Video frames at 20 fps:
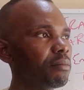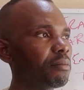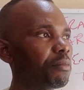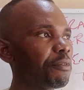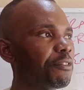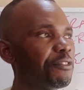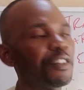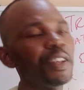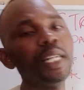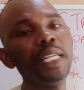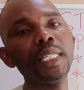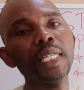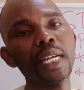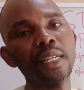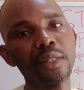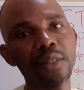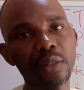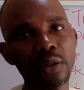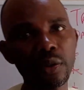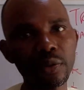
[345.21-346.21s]
feeling
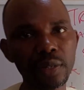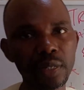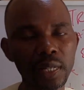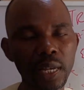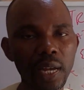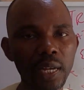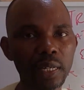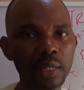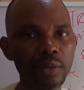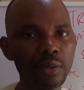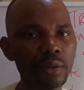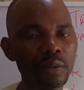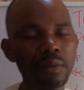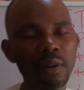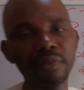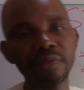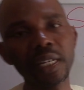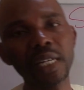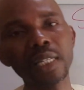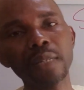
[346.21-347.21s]
exhausted,
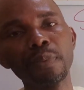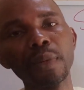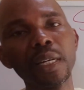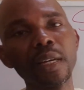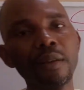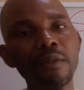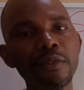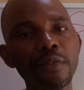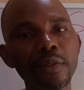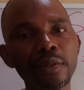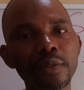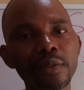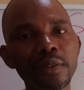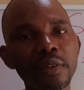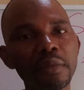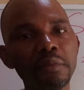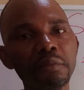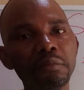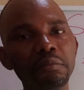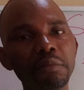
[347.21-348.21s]
after speaking for
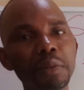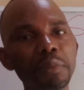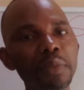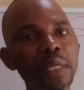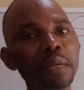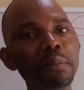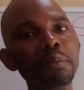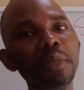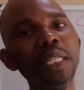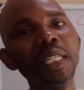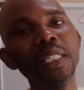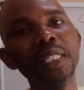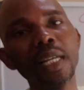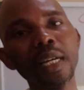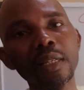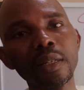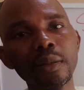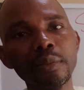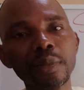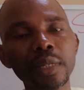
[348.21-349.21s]
maybe a minute
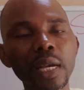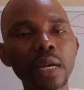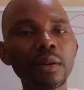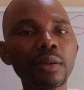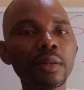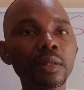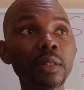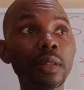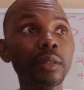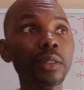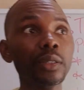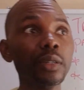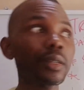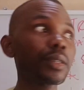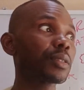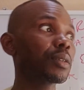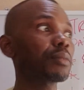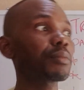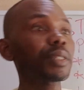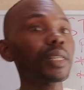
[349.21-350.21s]
and some seconds, or
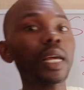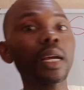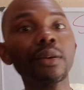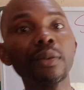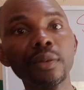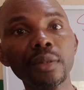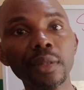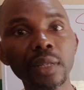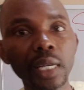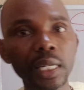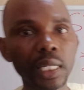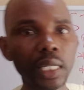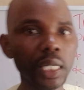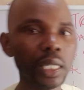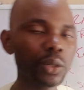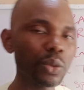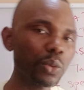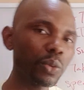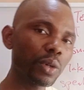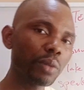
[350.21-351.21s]
just some seconds, getting
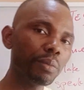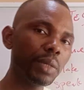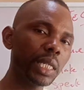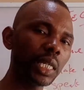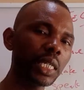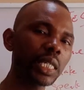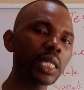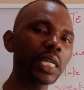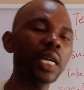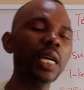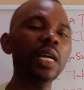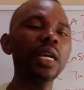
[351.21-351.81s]
into 1 minute,